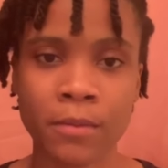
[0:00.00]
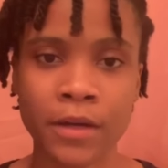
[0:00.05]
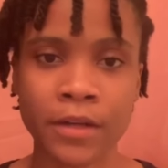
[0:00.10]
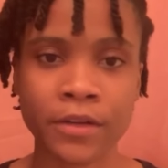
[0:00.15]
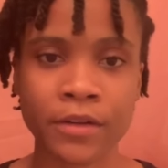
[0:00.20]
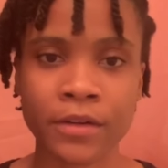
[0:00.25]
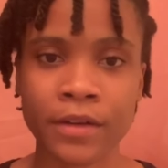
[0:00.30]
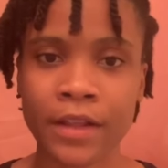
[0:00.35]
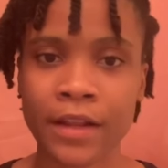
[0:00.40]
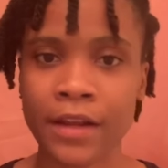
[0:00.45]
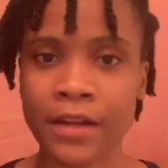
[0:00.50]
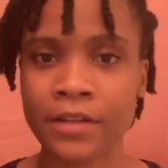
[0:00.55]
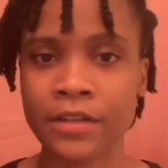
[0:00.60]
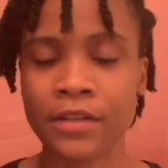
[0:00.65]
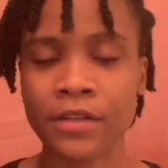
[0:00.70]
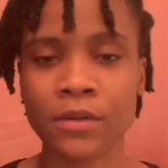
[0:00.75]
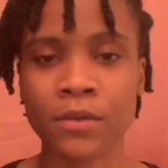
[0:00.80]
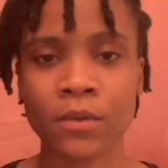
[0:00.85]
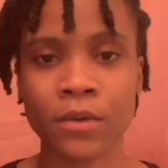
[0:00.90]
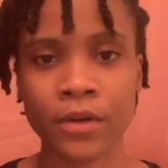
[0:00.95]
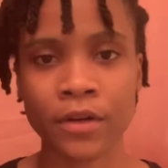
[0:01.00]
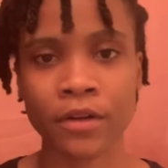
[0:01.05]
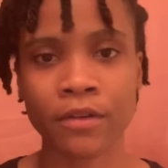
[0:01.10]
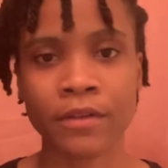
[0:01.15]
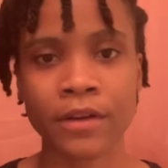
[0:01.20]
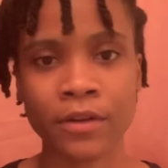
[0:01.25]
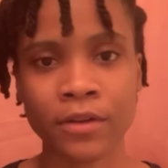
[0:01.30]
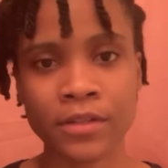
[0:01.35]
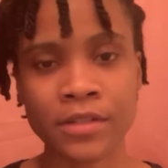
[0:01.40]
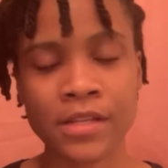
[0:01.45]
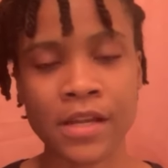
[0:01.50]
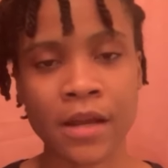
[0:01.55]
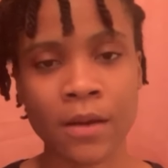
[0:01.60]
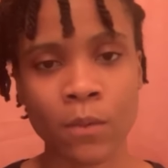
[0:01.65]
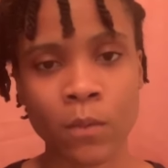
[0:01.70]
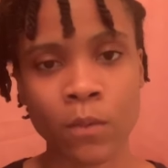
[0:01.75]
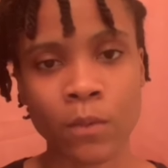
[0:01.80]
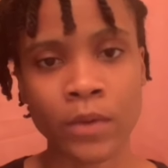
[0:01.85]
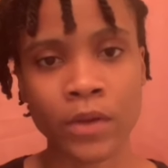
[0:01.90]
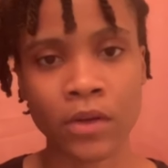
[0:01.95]
butter that I did order around the time
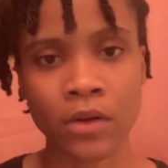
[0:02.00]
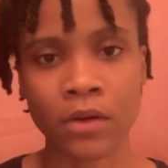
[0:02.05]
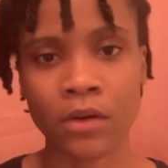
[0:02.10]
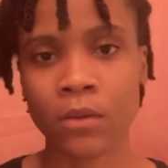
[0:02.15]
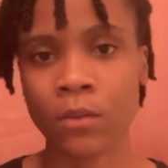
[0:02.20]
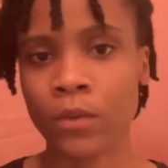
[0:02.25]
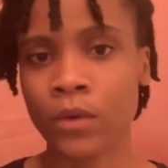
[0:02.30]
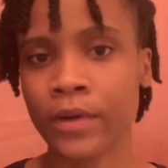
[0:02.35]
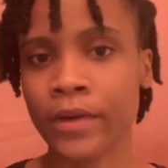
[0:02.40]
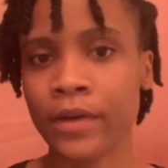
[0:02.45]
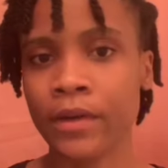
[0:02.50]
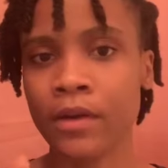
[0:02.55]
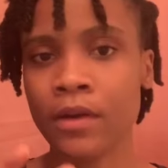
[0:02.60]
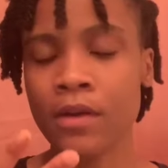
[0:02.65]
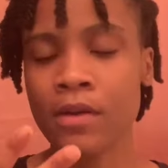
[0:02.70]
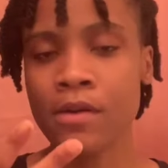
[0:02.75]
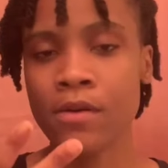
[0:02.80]
when we all were